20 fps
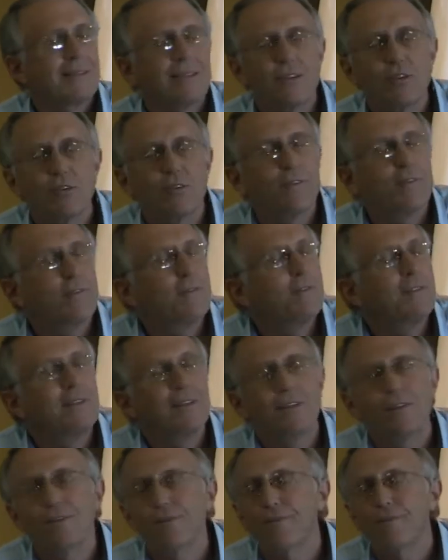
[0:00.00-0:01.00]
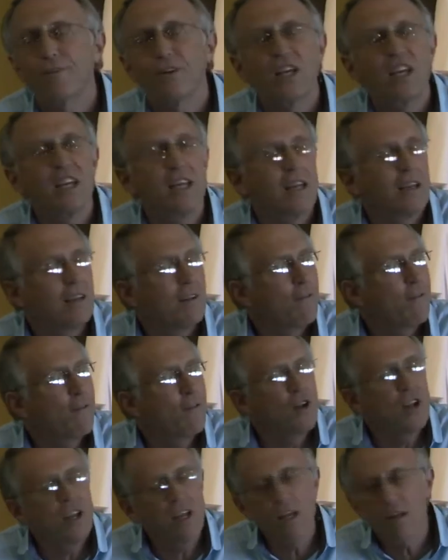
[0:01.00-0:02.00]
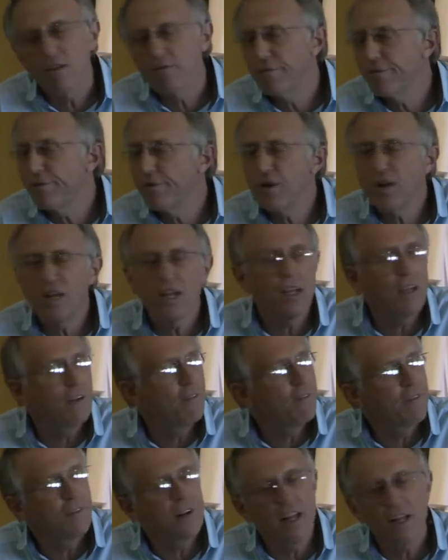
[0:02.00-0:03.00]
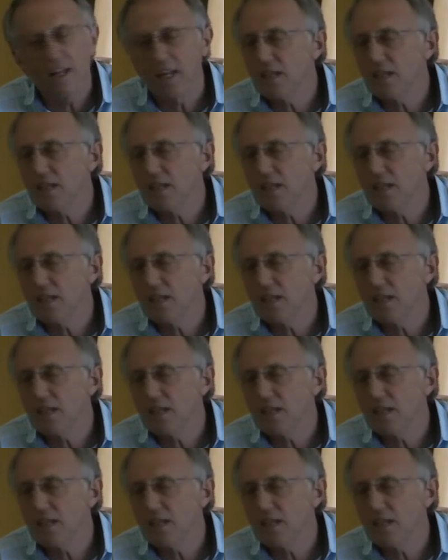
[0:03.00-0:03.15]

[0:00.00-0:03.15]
You've you're free, free, free, free.